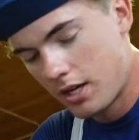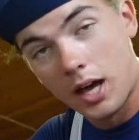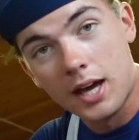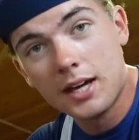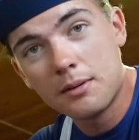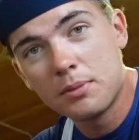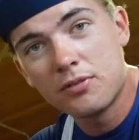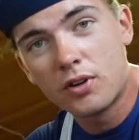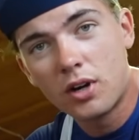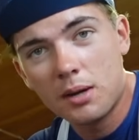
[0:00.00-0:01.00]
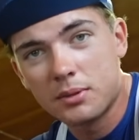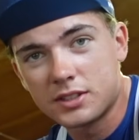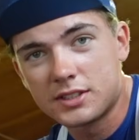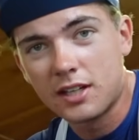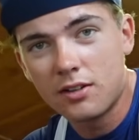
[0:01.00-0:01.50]
And before I'm
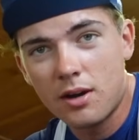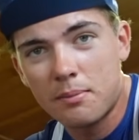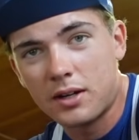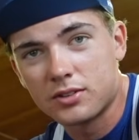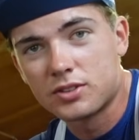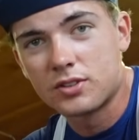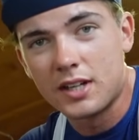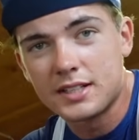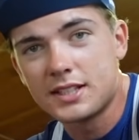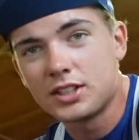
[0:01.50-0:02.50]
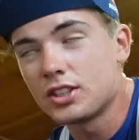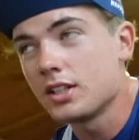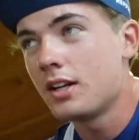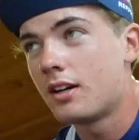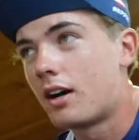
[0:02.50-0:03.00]
gonna tell you about today's
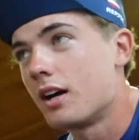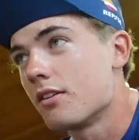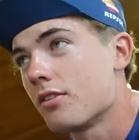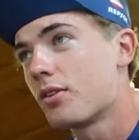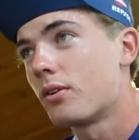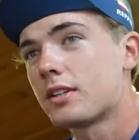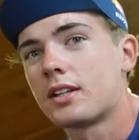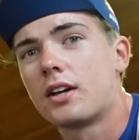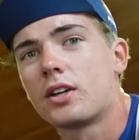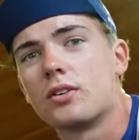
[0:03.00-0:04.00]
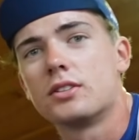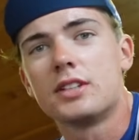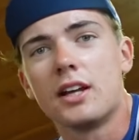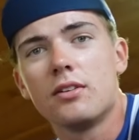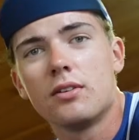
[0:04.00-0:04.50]
session, I thought that I could
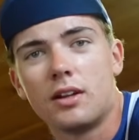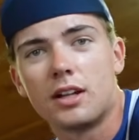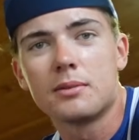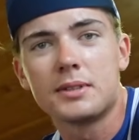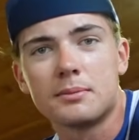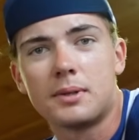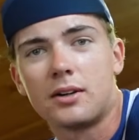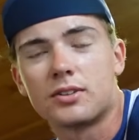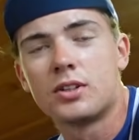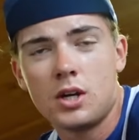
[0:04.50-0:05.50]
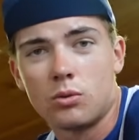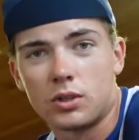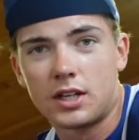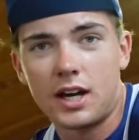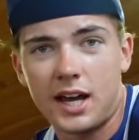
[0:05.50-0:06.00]
tell you a little bit about
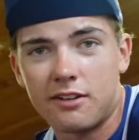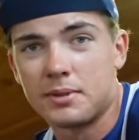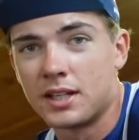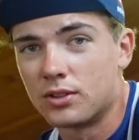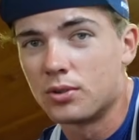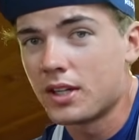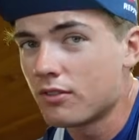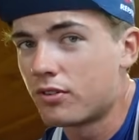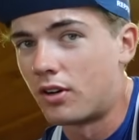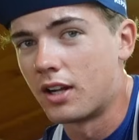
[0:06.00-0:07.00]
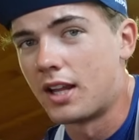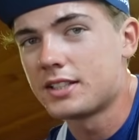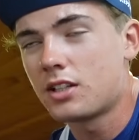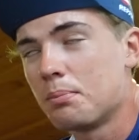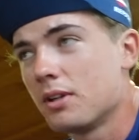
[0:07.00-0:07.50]
what I have been doing for the
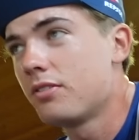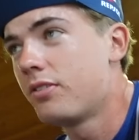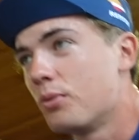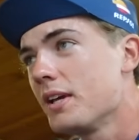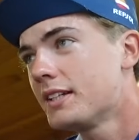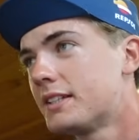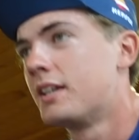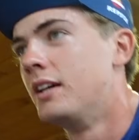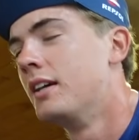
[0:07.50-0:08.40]
last couple of weeks.